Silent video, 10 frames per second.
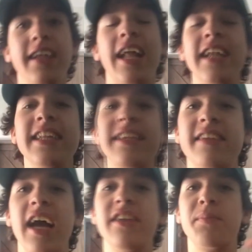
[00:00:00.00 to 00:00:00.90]
None of these
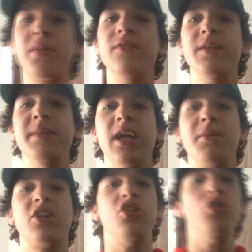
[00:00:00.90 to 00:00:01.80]
guys are proven to be
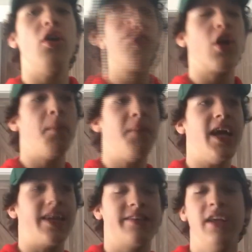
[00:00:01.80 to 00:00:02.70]
number 2 overall
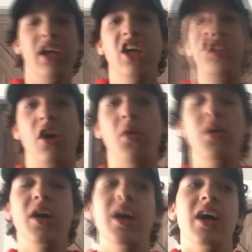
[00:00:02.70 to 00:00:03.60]
picks.
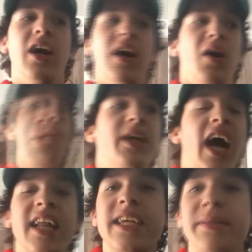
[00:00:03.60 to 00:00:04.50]
So we
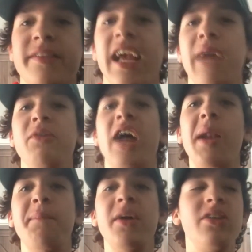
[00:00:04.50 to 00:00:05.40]
got to keep Sam. We got
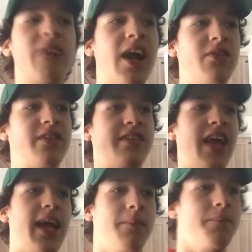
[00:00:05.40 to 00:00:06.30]
to build around
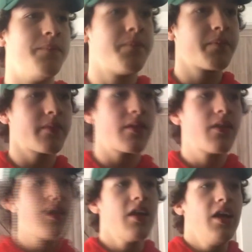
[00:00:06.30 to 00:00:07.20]
Sam.
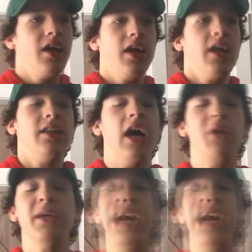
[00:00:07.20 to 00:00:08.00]
Now we